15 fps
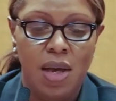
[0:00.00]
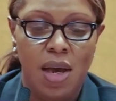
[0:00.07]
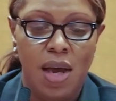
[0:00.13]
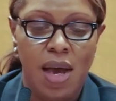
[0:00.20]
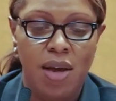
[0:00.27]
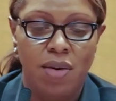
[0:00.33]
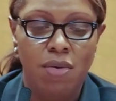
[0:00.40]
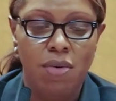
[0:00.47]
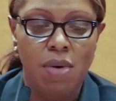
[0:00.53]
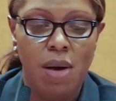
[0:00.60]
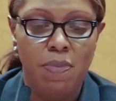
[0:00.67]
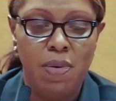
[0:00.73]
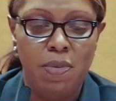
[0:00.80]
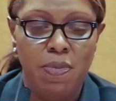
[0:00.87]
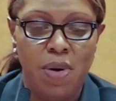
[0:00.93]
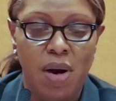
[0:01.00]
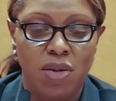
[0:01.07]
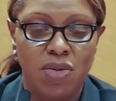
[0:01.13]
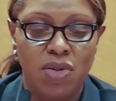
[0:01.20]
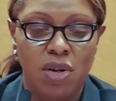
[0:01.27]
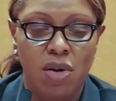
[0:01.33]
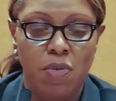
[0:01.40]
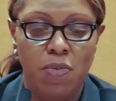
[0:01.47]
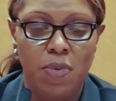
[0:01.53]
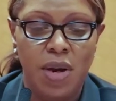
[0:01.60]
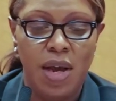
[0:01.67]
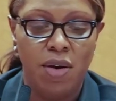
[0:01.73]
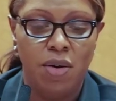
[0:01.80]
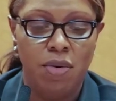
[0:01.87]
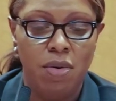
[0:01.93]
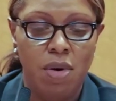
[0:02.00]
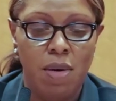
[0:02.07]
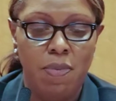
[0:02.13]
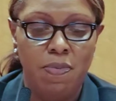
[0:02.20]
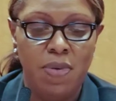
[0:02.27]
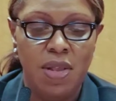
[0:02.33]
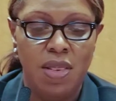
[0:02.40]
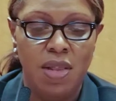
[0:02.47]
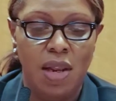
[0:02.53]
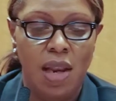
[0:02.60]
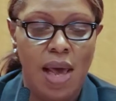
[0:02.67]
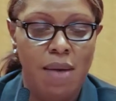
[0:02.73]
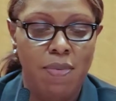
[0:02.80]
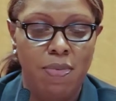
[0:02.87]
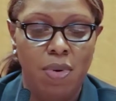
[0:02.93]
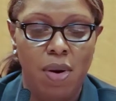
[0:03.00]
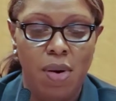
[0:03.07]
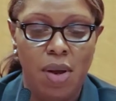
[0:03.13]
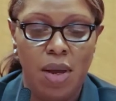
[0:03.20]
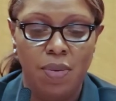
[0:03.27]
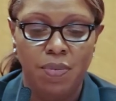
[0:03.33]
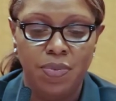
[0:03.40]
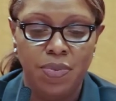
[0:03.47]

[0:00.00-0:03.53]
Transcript: I grew up in Park Slope, and I grew up in the library